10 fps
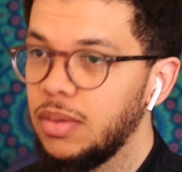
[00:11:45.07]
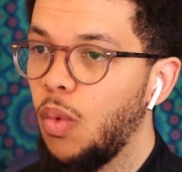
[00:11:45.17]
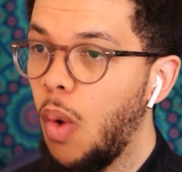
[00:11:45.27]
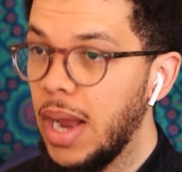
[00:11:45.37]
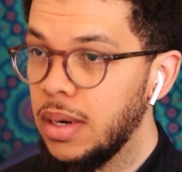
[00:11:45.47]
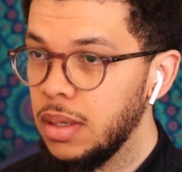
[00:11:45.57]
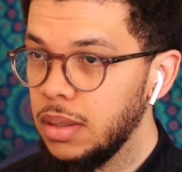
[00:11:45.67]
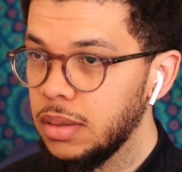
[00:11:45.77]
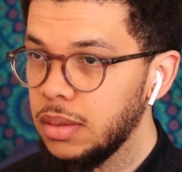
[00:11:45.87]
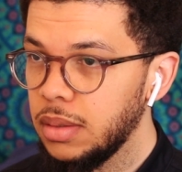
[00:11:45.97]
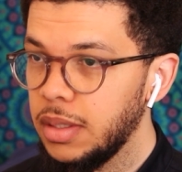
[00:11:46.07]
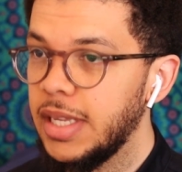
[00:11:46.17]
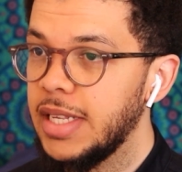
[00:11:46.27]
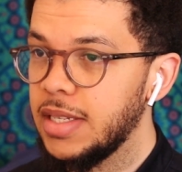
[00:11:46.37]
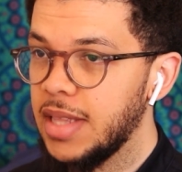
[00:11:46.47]
One
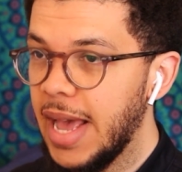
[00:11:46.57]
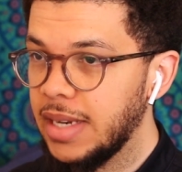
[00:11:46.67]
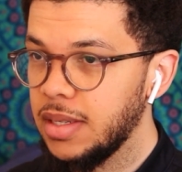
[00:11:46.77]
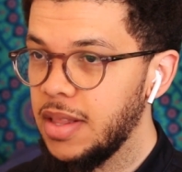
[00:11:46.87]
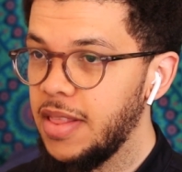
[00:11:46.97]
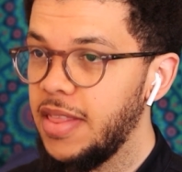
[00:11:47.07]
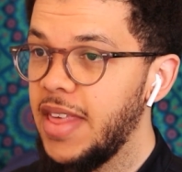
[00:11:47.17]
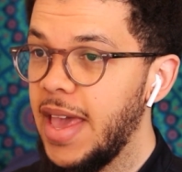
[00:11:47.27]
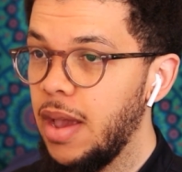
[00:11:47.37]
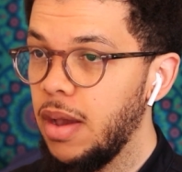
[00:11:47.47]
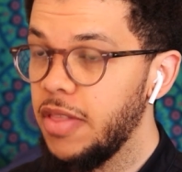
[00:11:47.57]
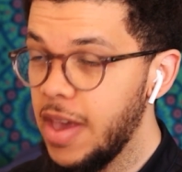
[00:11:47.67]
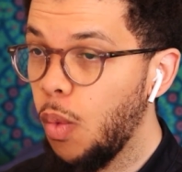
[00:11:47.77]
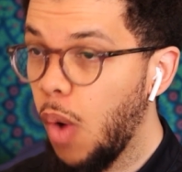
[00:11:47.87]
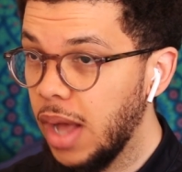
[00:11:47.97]
is that there
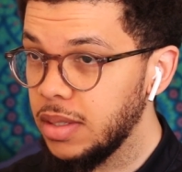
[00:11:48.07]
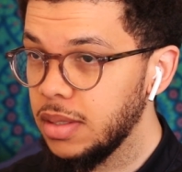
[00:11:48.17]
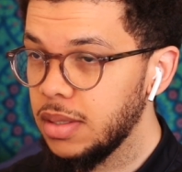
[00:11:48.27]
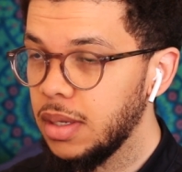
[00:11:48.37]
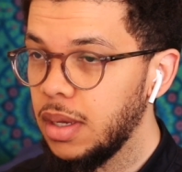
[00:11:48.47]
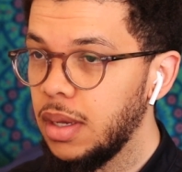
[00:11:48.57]
was